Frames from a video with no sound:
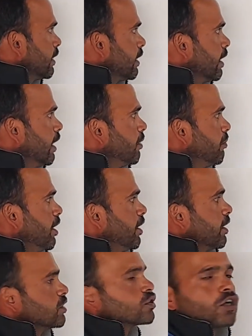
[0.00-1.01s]
element
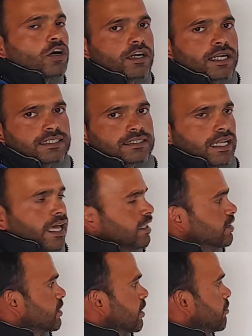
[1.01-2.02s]
is called as line
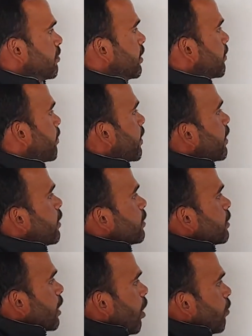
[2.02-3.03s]
segment.
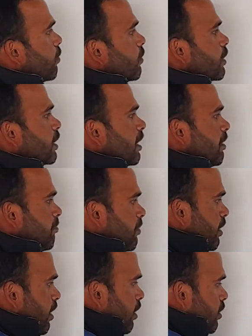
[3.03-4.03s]
Now if
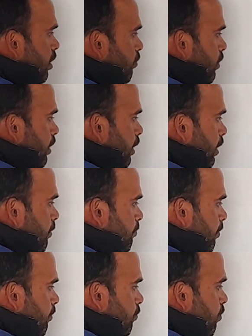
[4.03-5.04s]
in another one, if
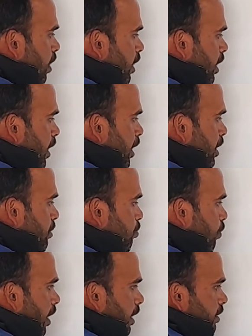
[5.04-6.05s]
one end
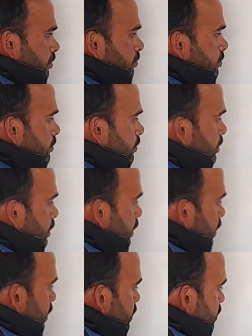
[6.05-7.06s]
point
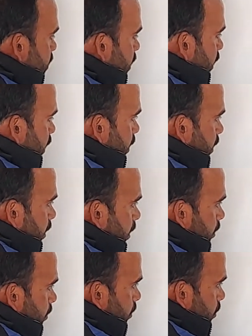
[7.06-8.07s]
is
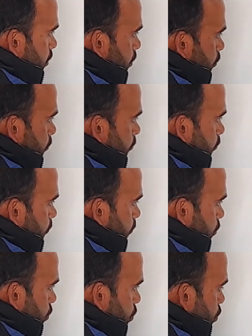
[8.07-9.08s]
connected
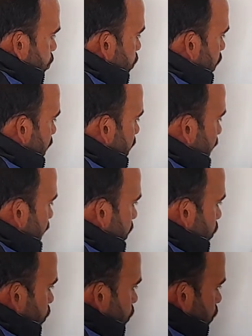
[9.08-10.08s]
to an arrow,